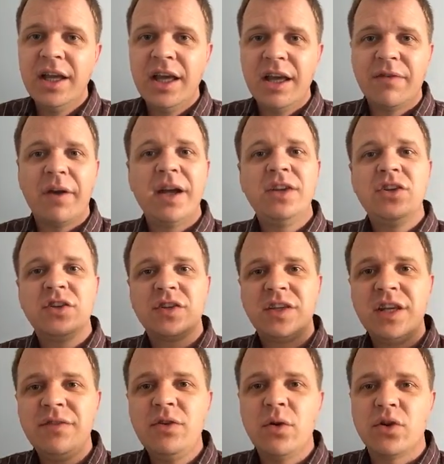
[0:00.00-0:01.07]
If I just
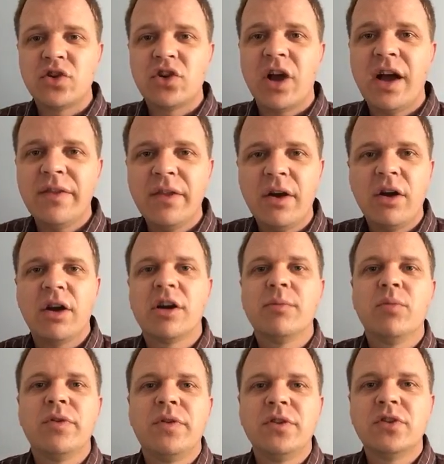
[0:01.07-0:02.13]
give you a shot in the
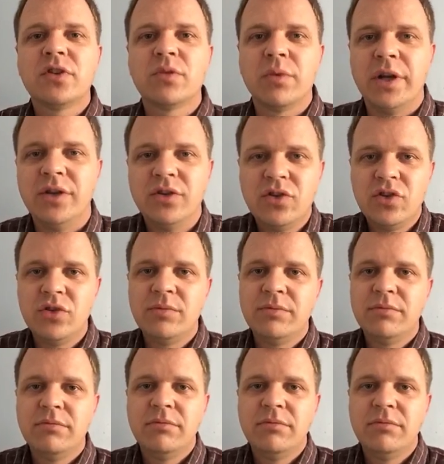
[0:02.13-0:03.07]
arm with this syringe,